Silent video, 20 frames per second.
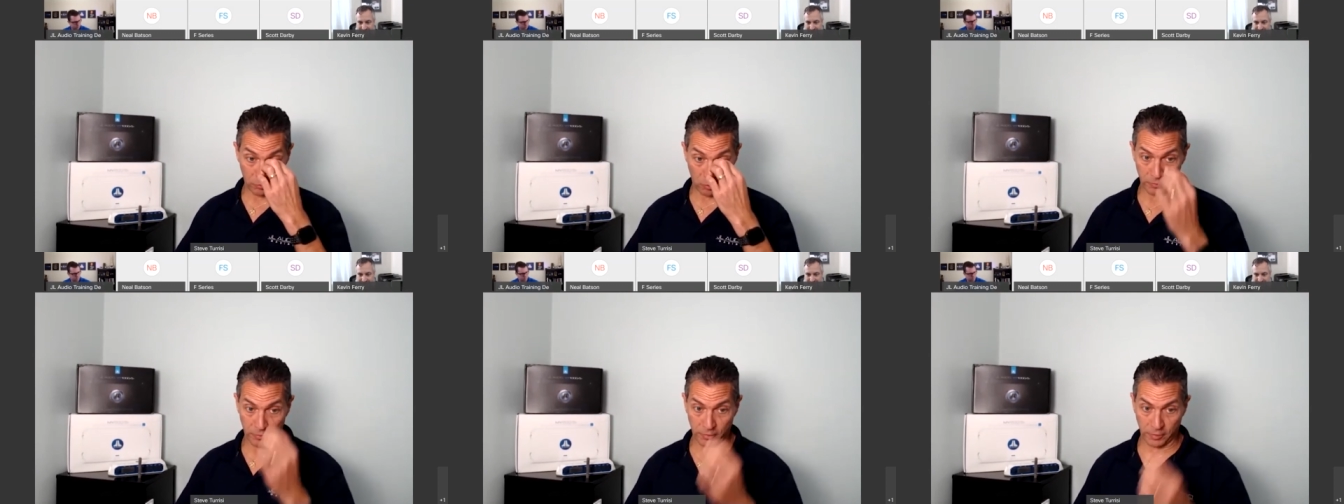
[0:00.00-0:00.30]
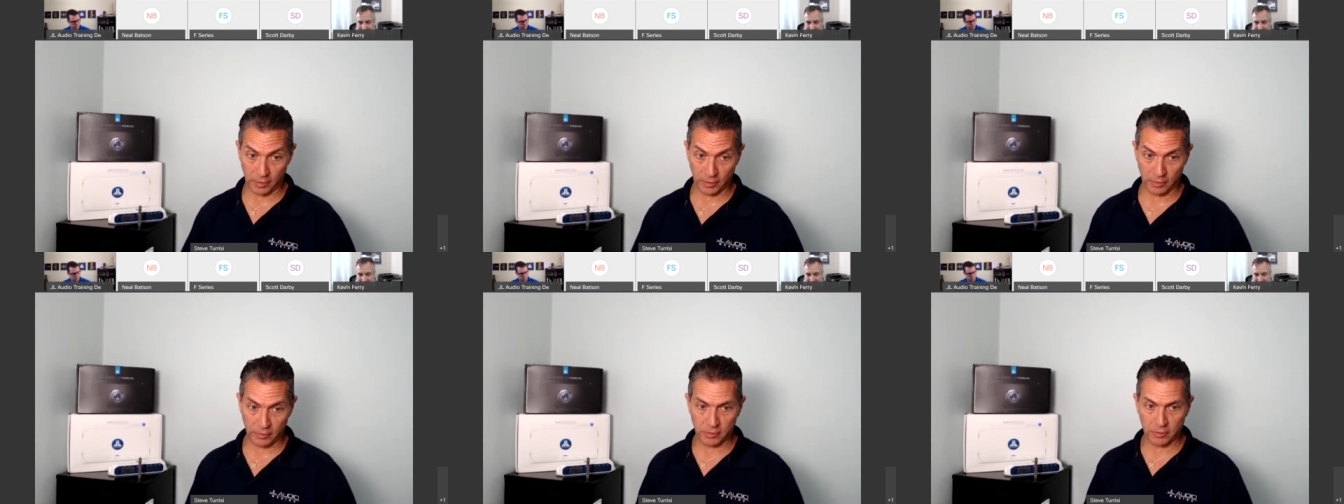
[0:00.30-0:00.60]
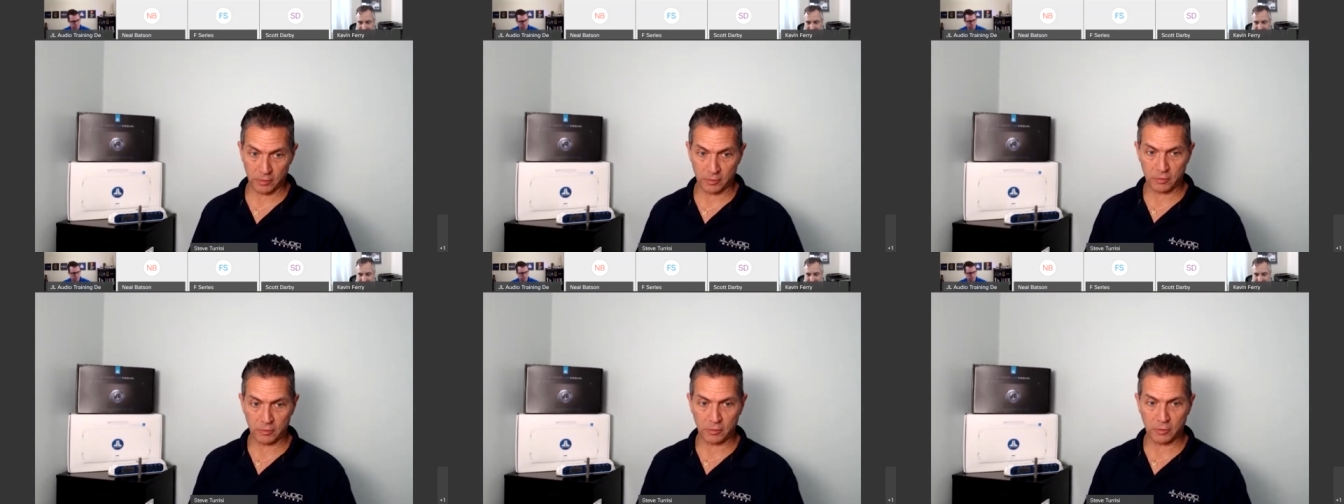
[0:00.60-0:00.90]
Hopefully
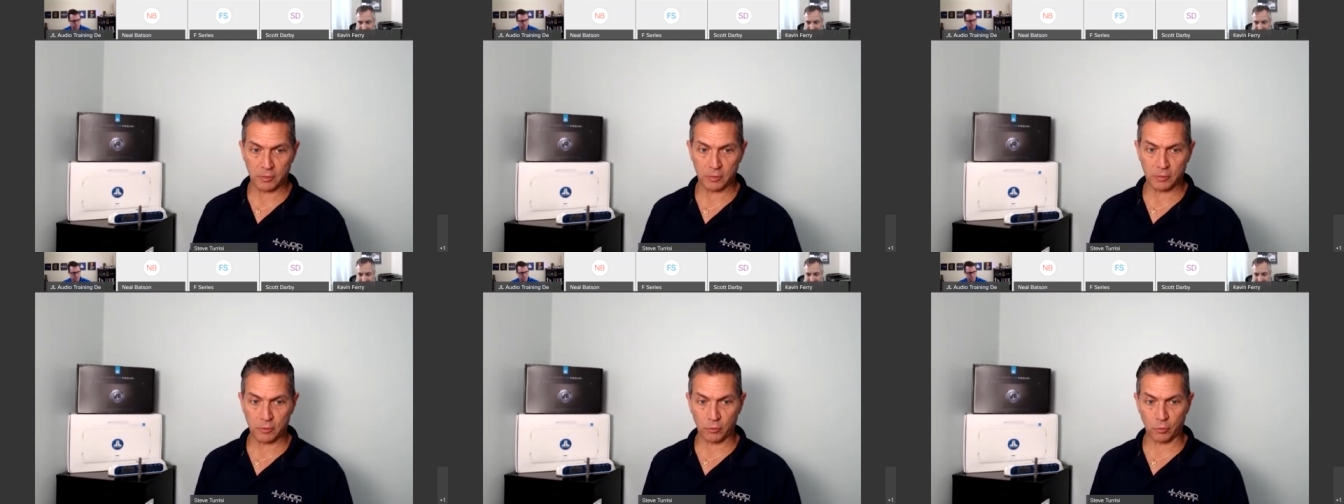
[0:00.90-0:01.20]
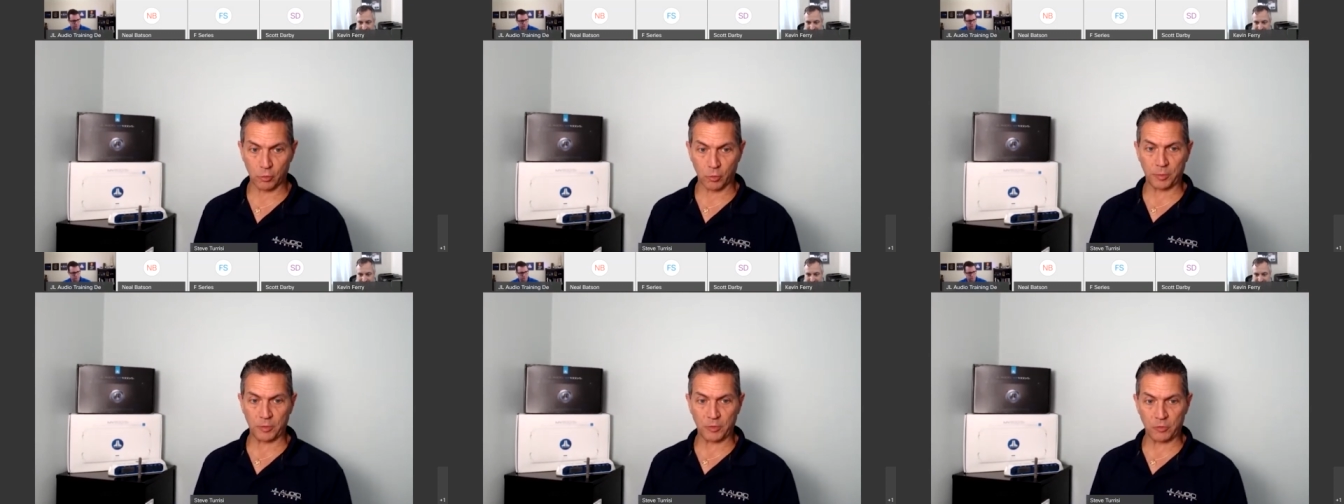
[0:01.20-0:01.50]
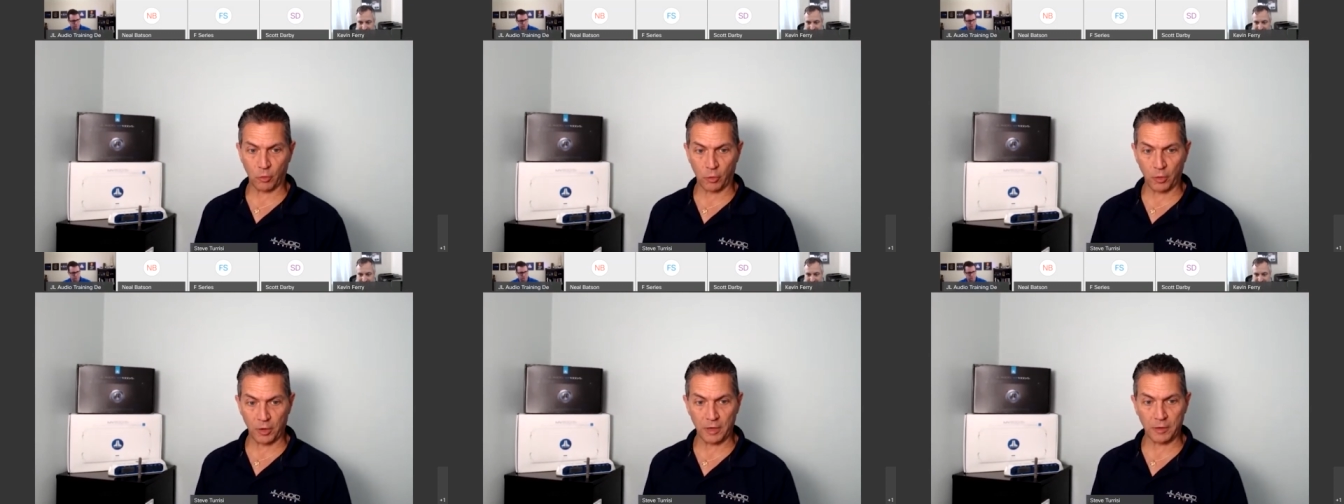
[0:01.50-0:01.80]
the group
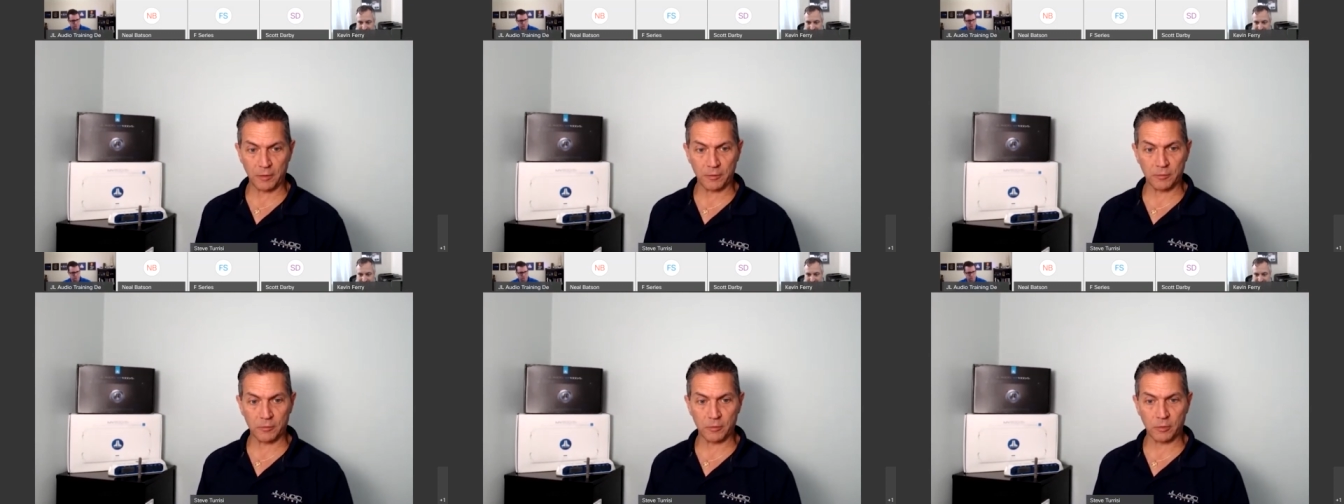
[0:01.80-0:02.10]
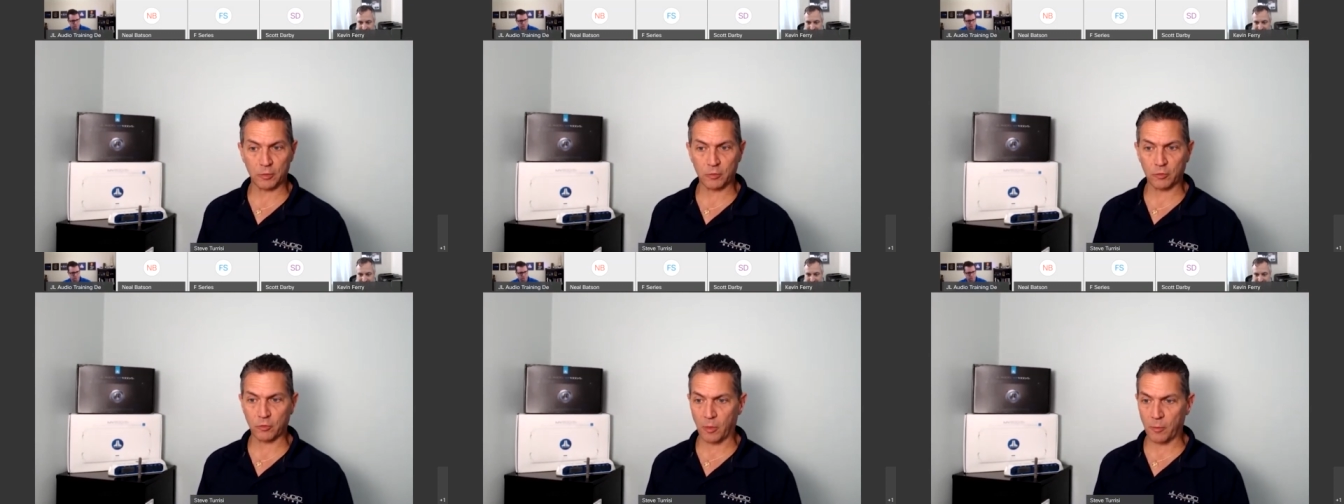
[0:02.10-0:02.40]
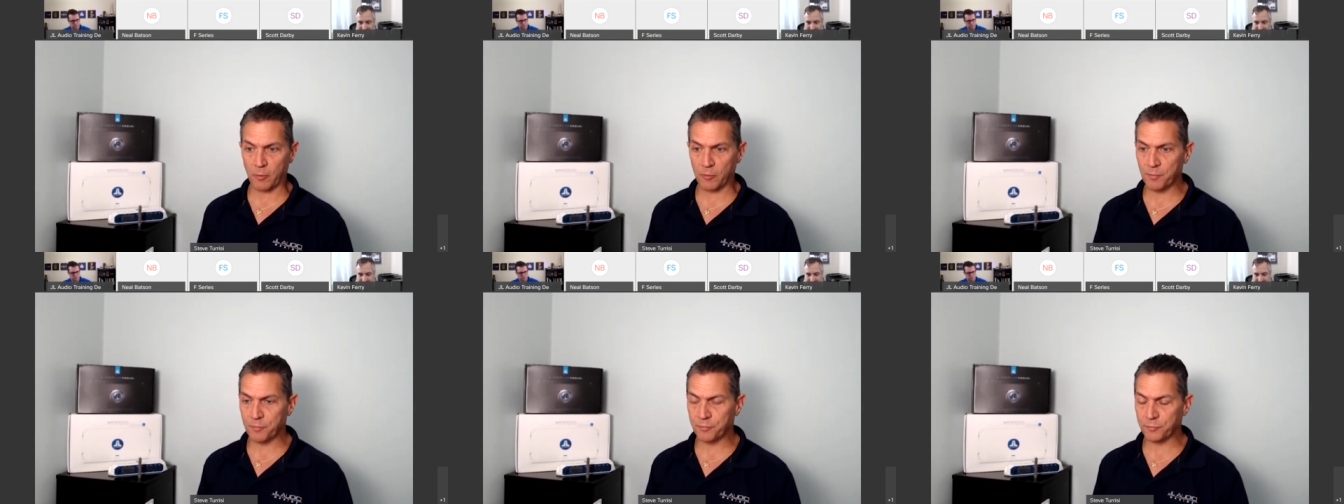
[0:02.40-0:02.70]
enjoyed it and learned
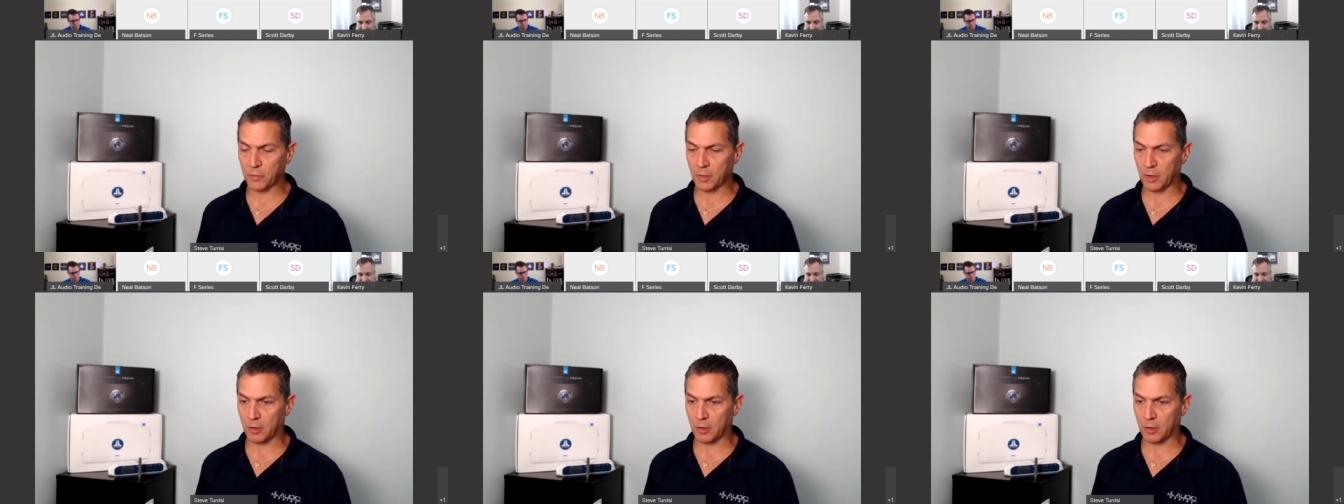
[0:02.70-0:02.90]
something.